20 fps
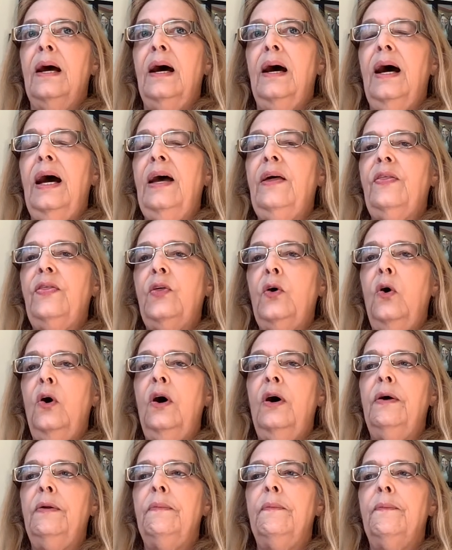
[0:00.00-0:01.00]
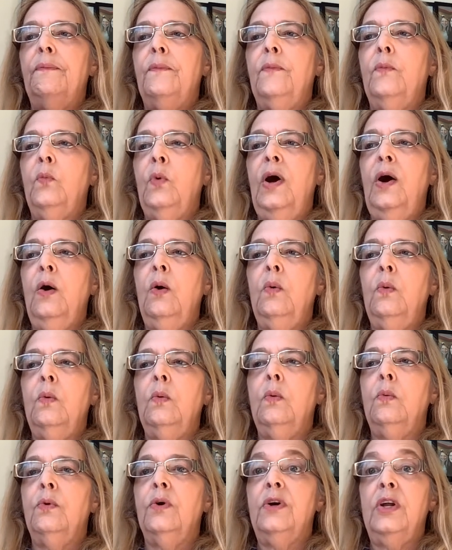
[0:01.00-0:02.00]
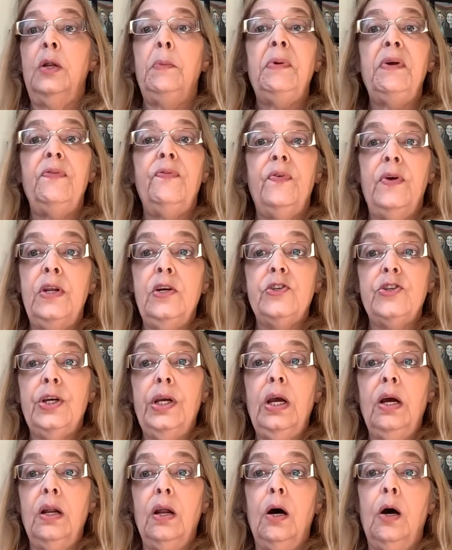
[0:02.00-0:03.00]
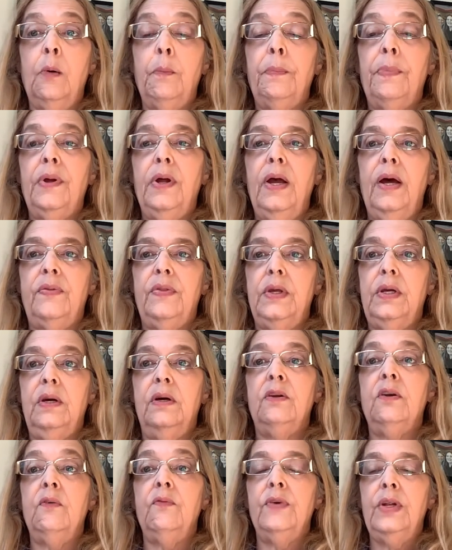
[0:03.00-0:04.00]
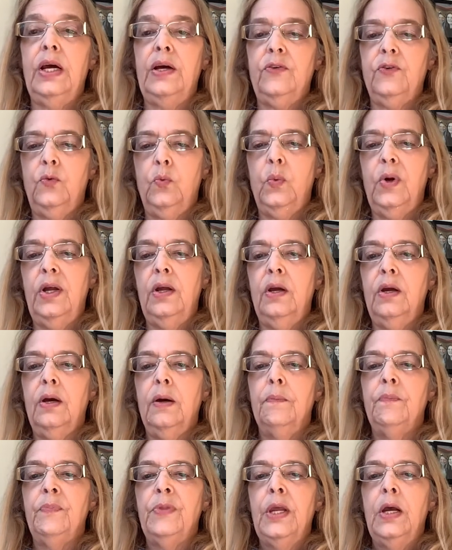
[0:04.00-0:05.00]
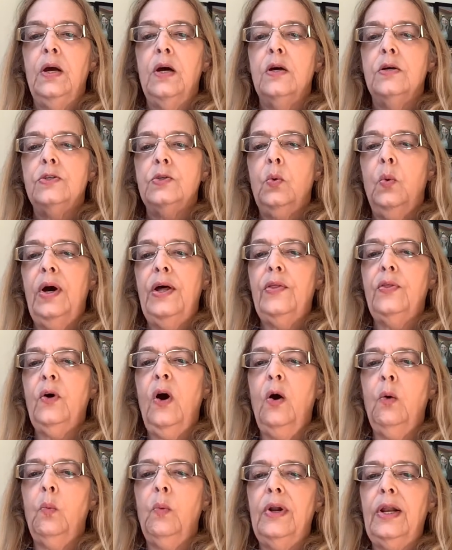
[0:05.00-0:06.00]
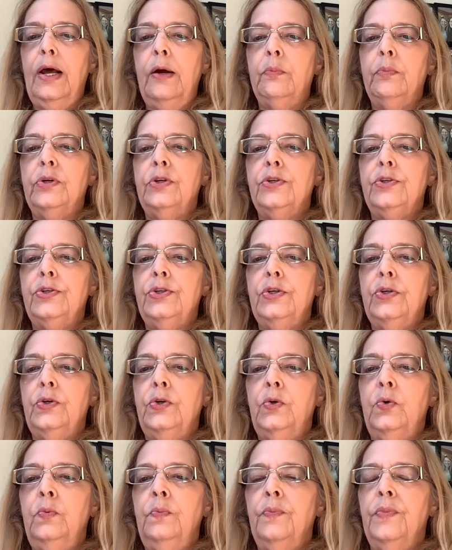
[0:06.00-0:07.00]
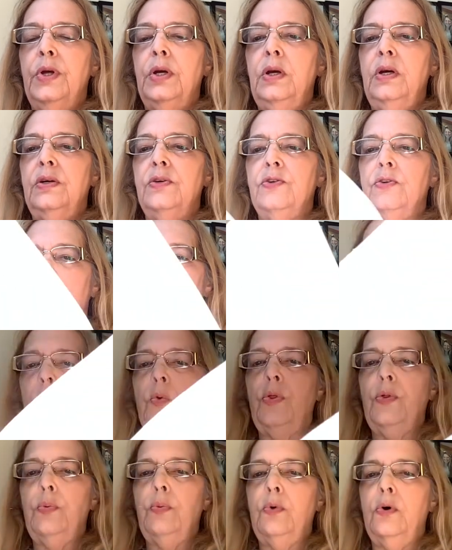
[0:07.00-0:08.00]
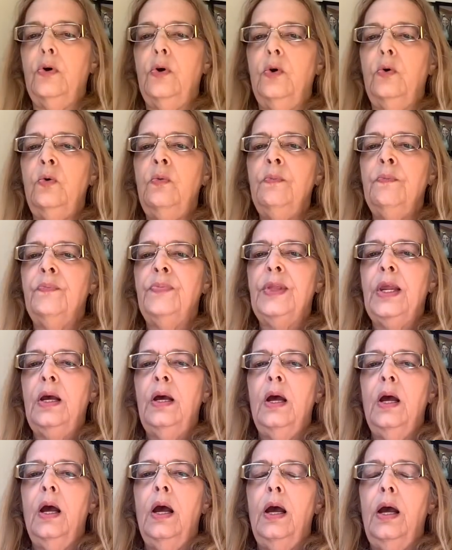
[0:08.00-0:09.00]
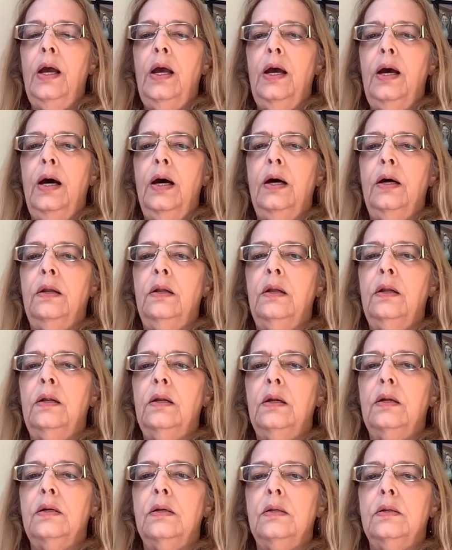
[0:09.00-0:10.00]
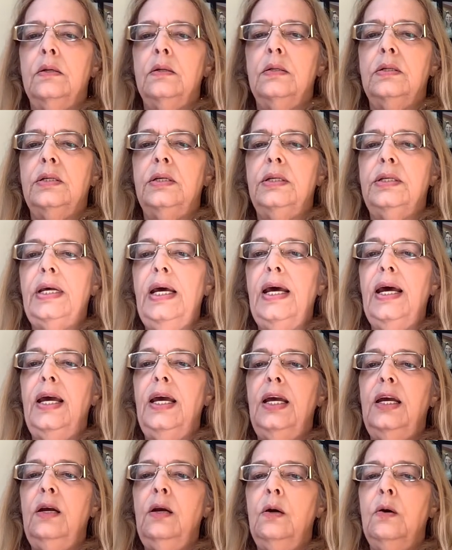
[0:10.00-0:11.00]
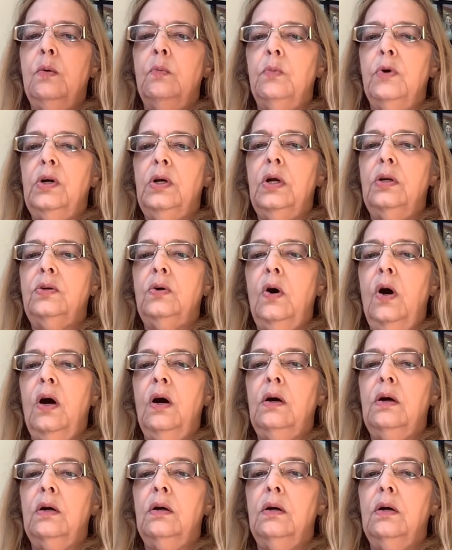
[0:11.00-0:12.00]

I thought, well, we're going to be finishing it up at the end of next week. So I thought what I would do is go through and today we're going to talk